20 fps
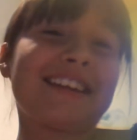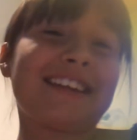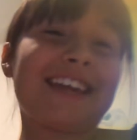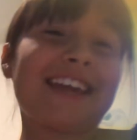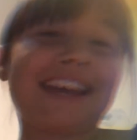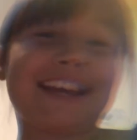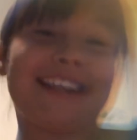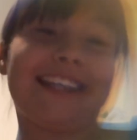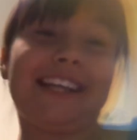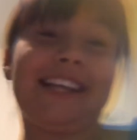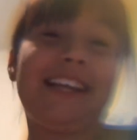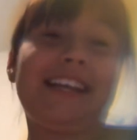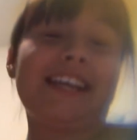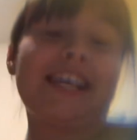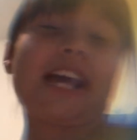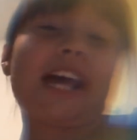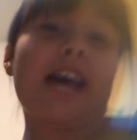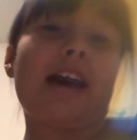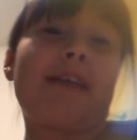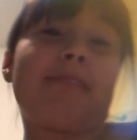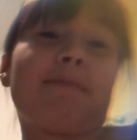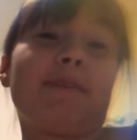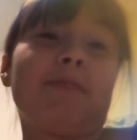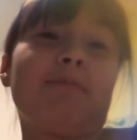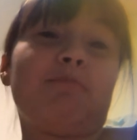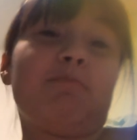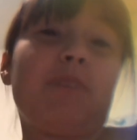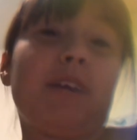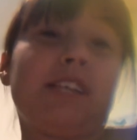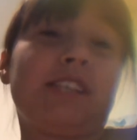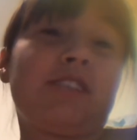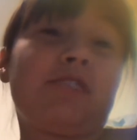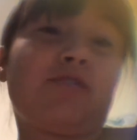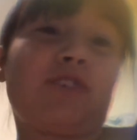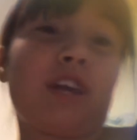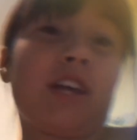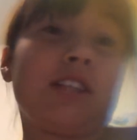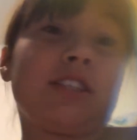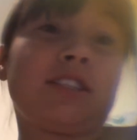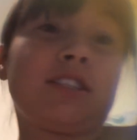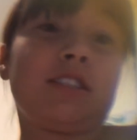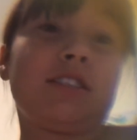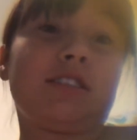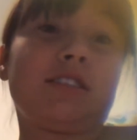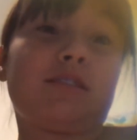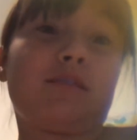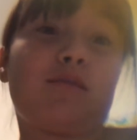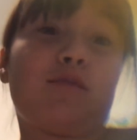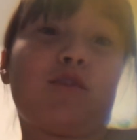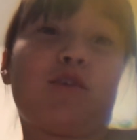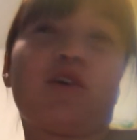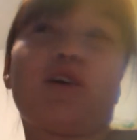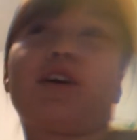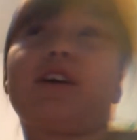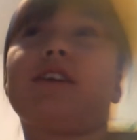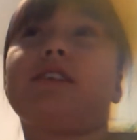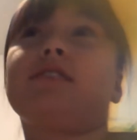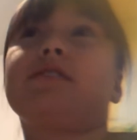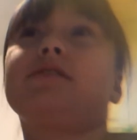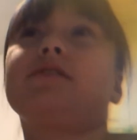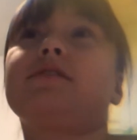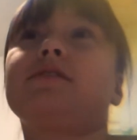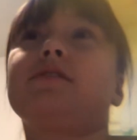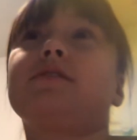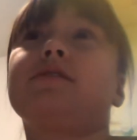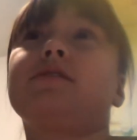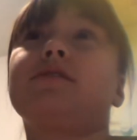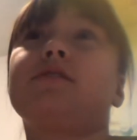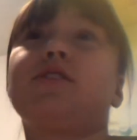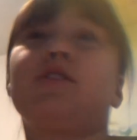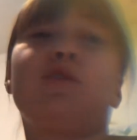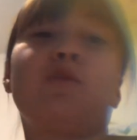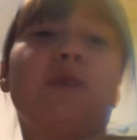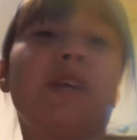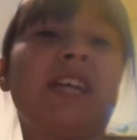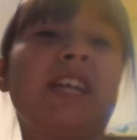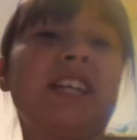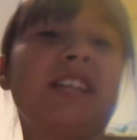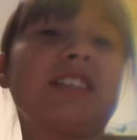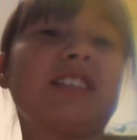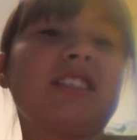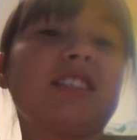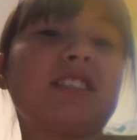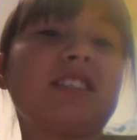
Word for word: Katie have been best friends for two weeks.